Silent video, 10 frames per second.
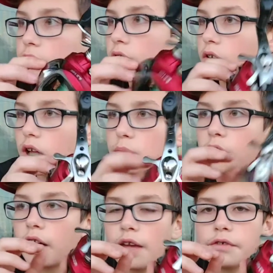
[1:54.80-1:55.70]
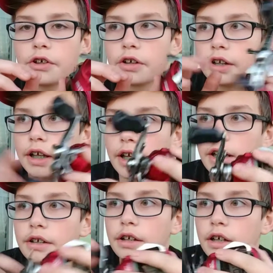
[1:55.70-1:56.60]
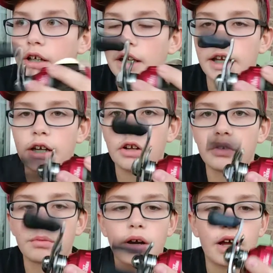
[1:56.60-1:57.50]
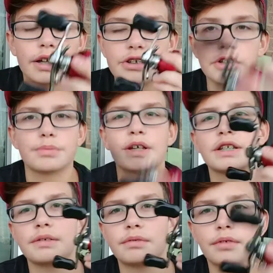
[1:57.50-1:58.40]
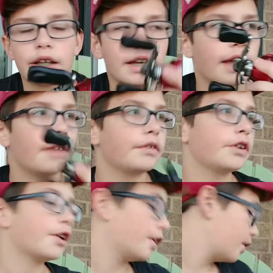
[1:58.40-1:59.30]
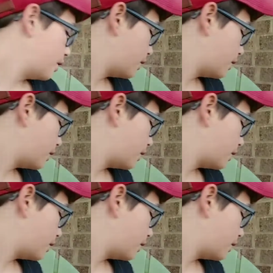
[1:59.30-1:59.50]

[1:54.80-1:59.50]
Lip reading: feel a lot more heavier in the hand and on the rod. It just makes it like a heavier